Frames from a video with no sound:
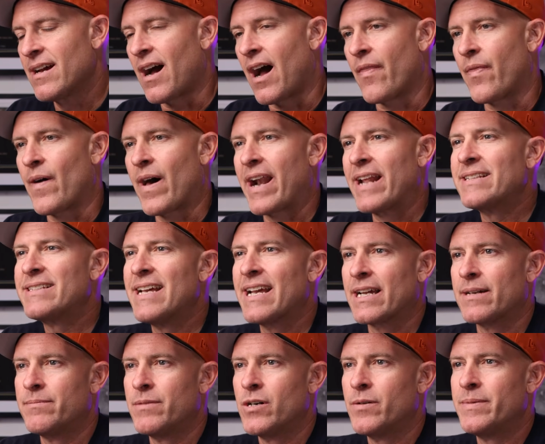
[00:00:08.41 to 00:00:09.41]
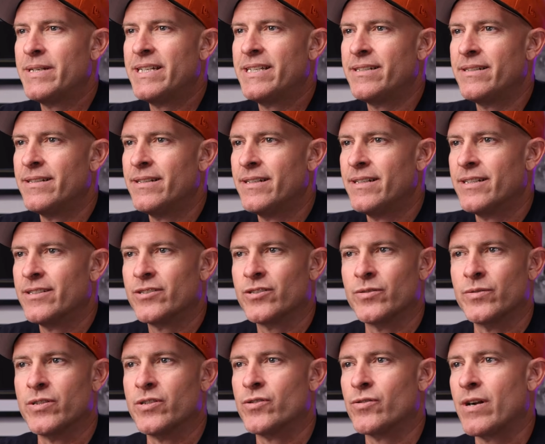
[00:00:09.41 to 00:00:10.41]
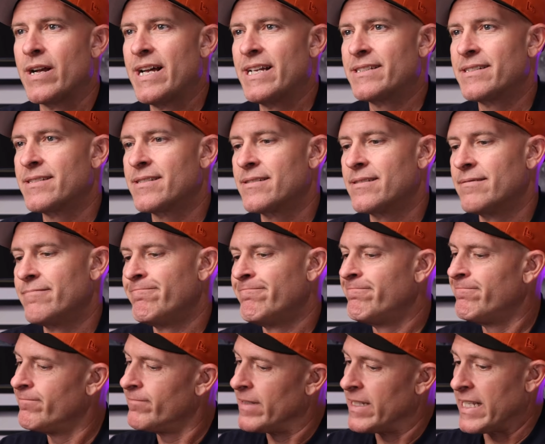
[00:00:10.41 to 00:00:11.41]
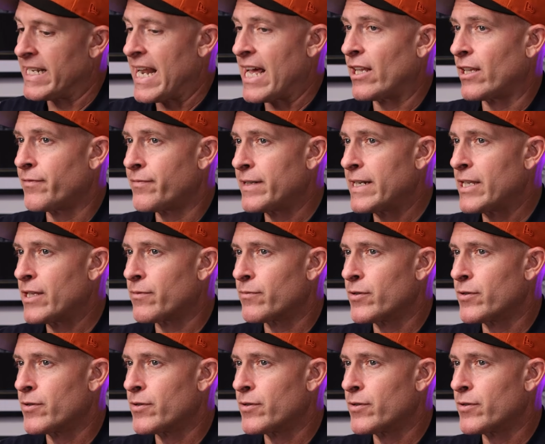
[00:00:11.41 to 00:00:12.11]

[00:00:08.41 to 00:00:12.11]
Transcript: I thought I'd take a moment to address an elephant in the